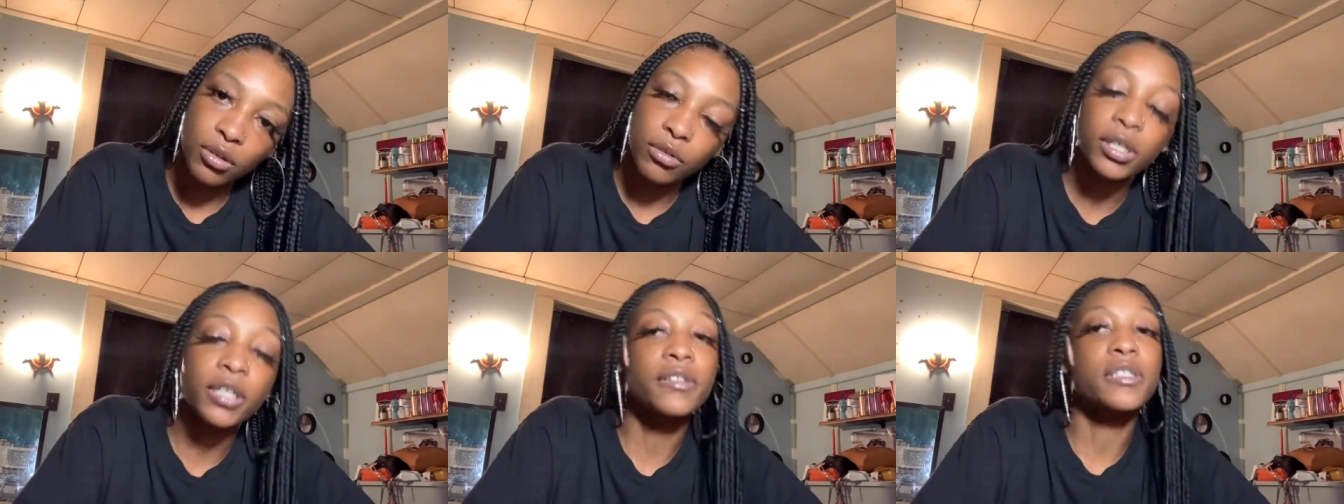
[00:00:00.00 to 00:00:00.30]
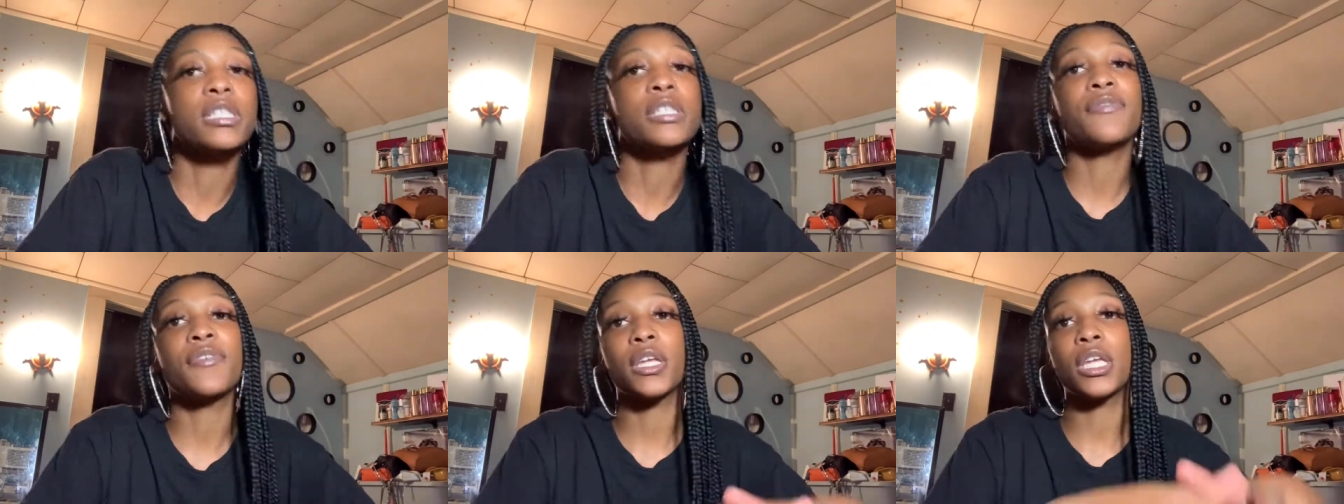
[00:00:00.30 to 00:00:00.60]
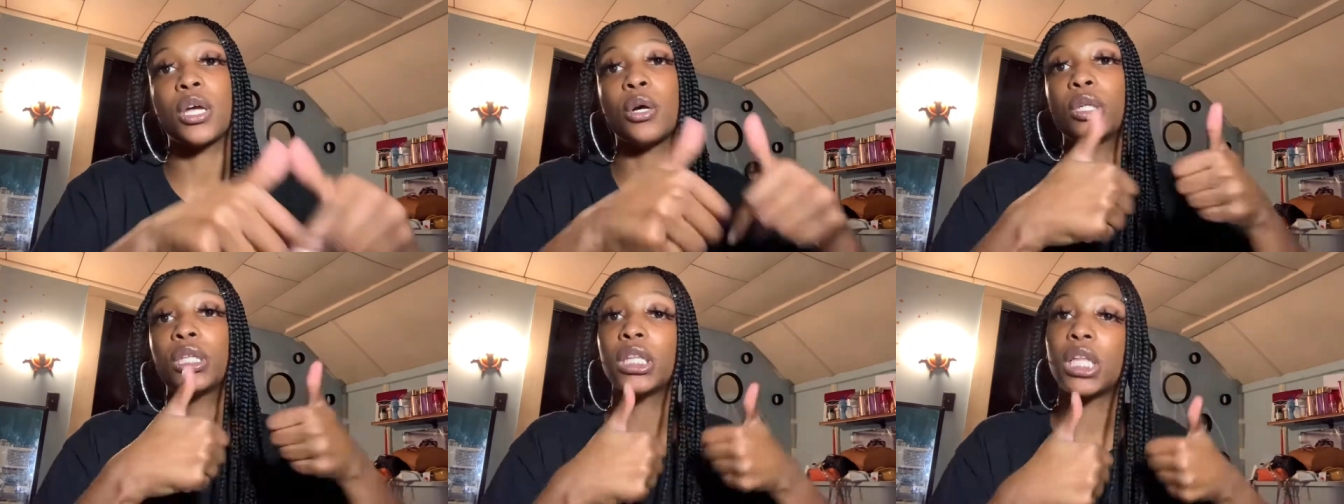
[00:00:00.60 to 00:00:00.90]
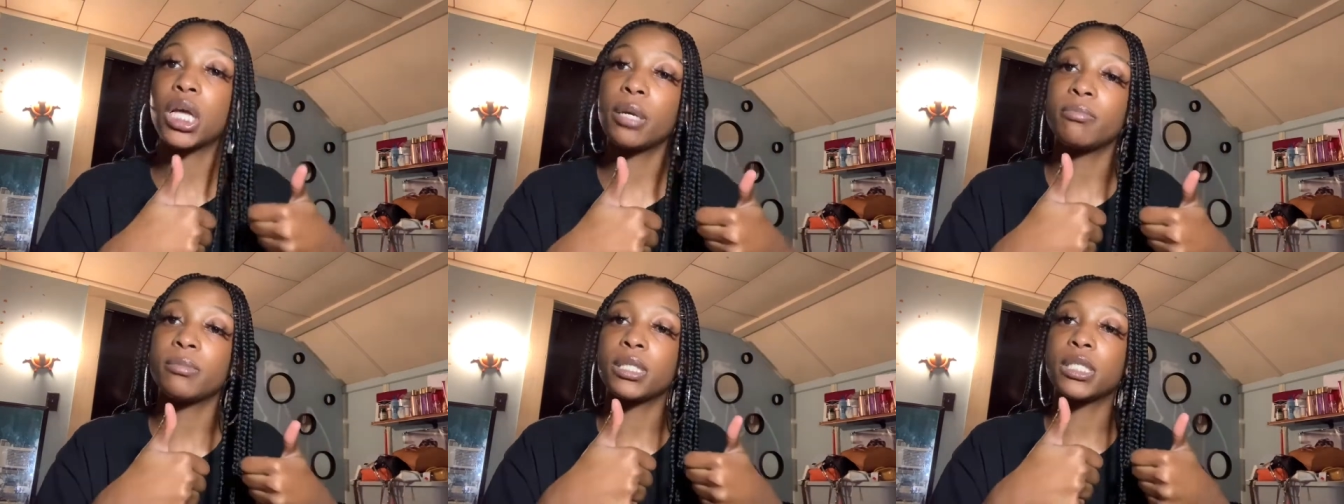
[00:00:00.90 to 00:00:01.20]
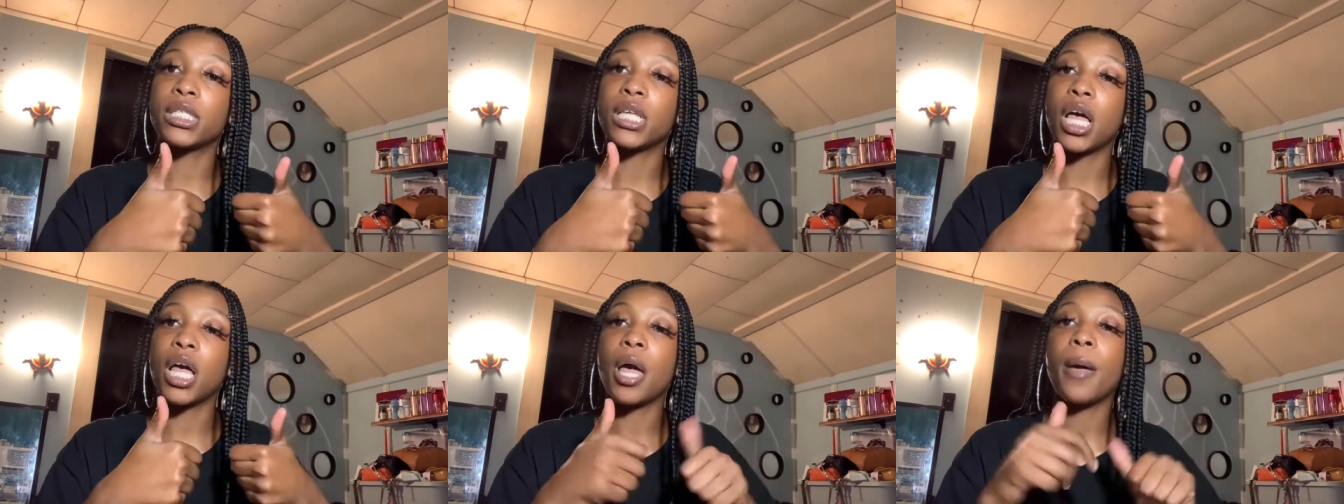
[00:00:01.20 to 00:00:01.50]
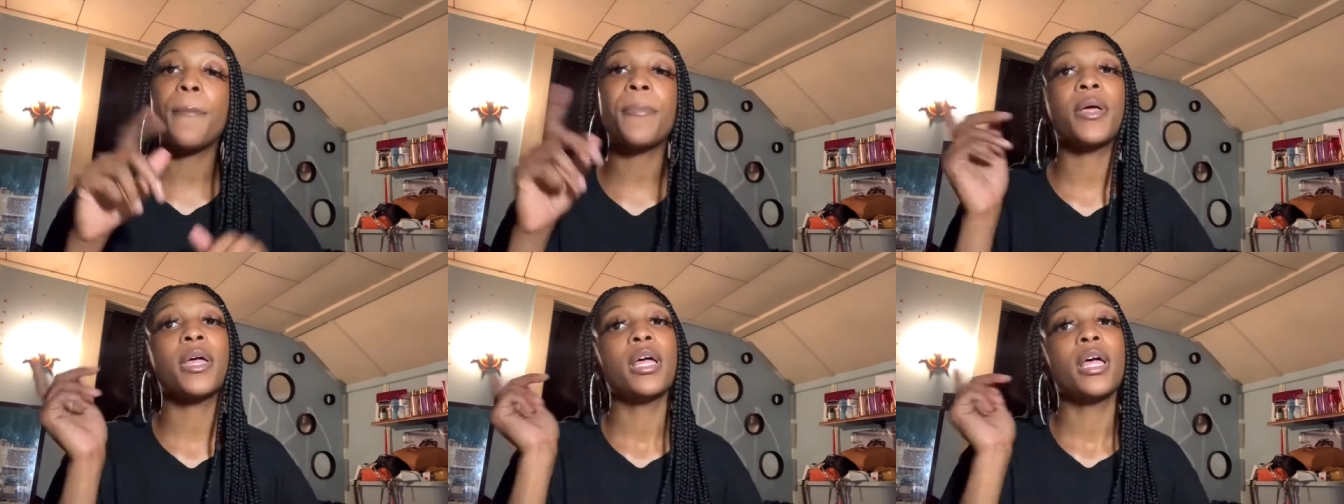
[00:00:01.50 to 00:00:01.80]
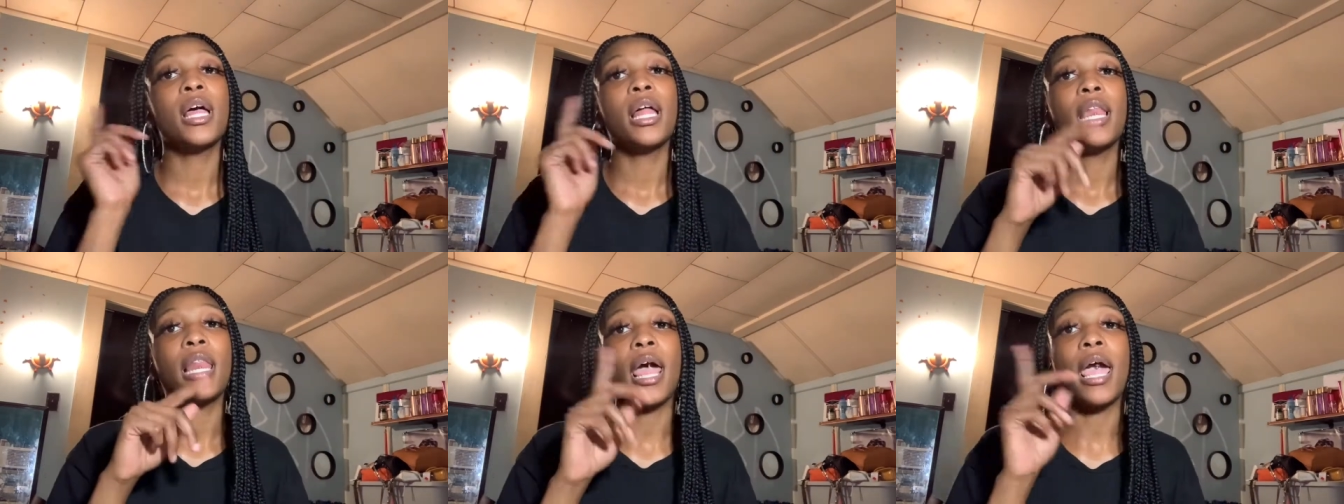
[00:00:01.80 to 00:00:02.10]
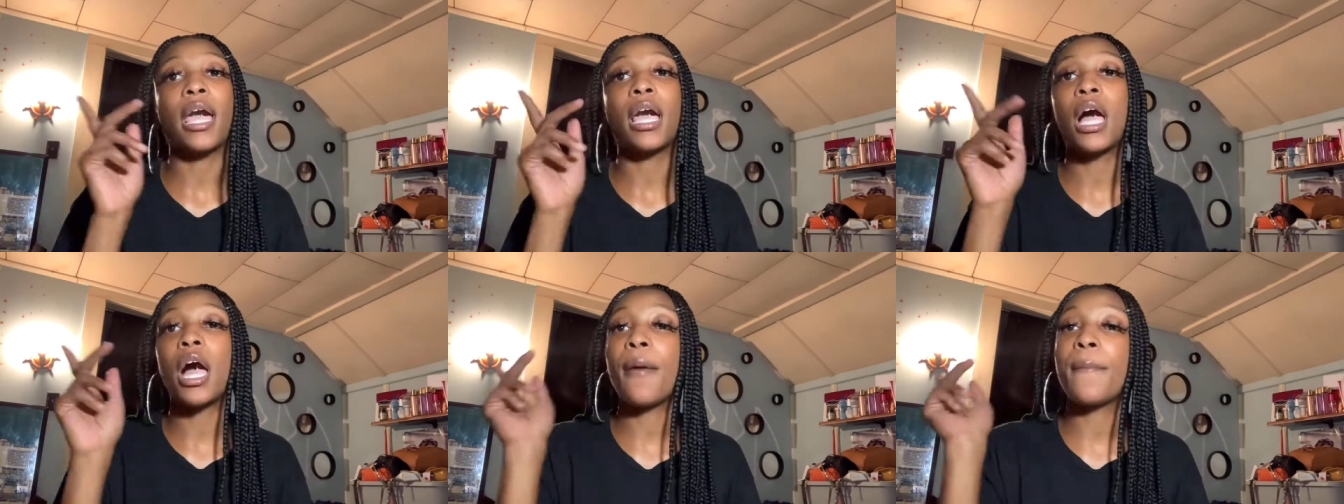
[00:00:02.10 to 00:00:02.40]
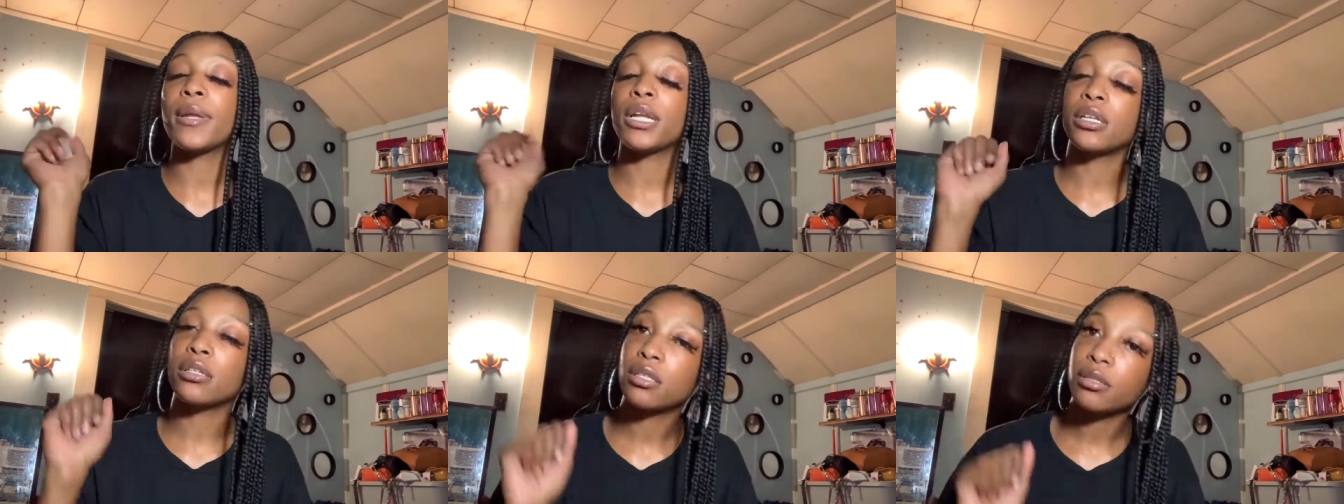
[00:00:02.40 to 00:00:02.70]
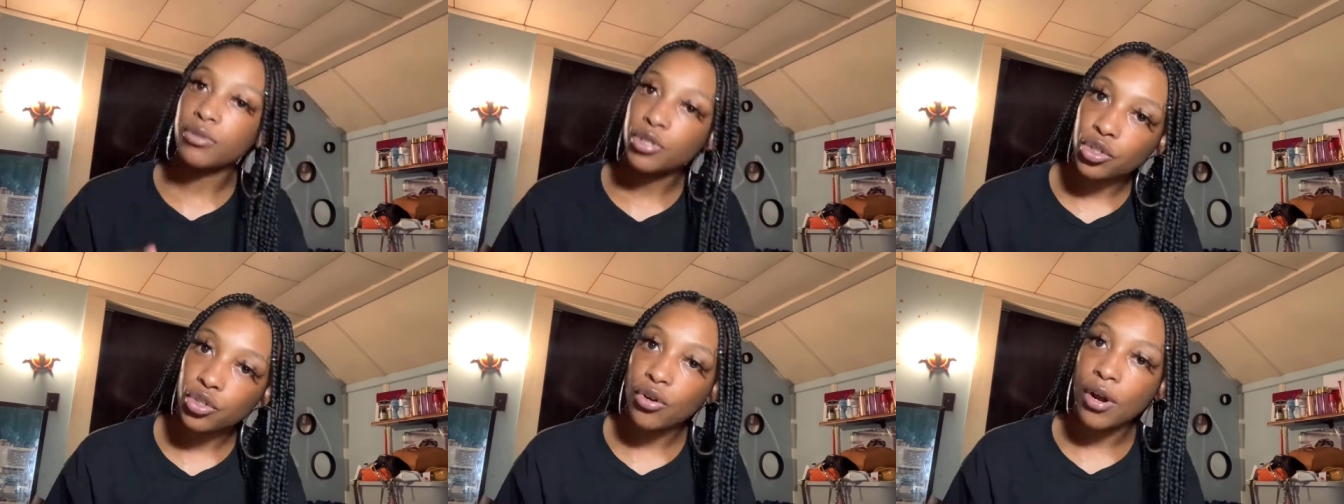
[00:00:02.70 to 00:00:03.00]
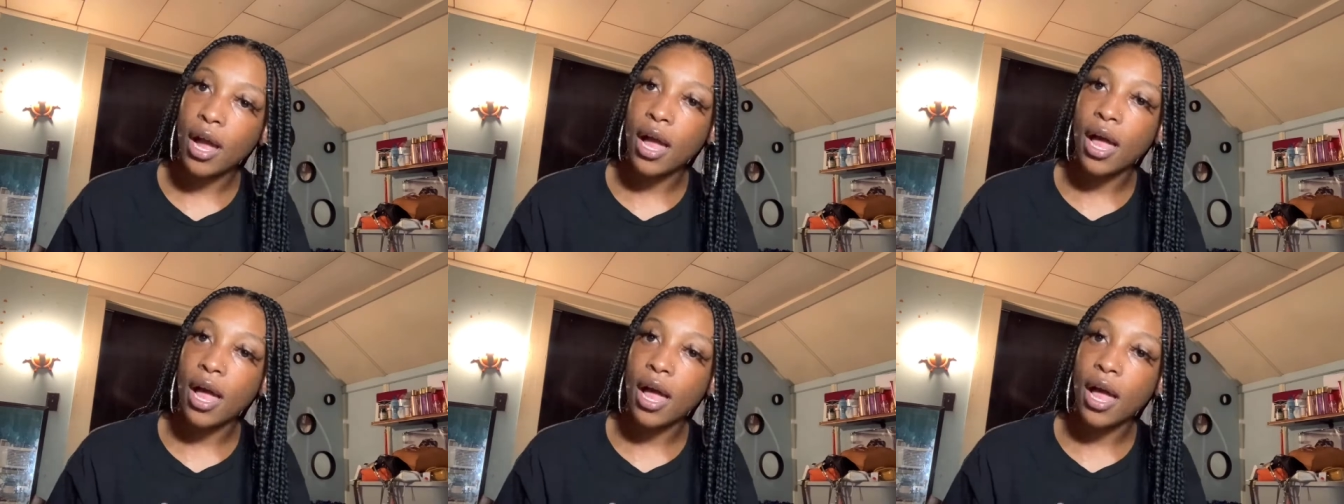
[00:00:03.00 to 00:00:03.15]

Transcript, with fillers: Give this video a thumbs up. Like, comment, and subscribe.